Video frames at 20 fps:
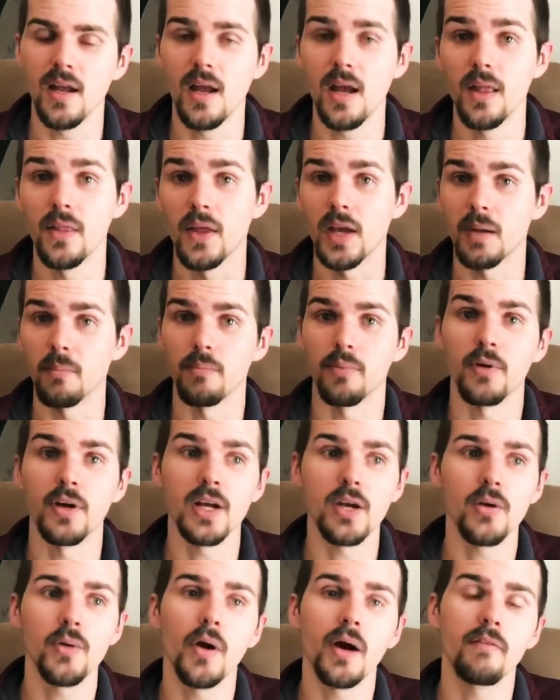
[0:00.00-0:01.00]
They can bring
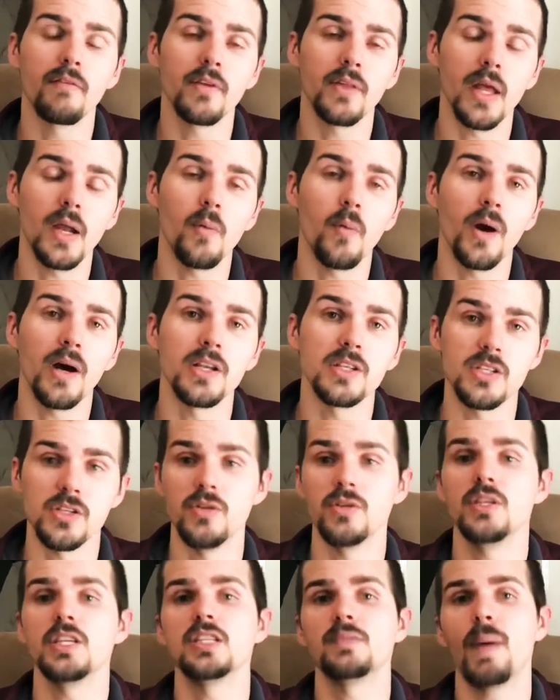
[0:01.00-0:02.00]
whoever they want to
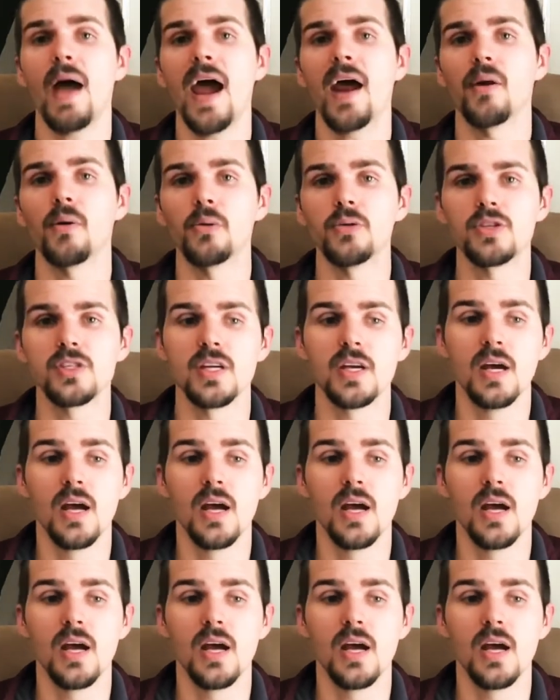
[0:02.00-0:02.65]
these battles,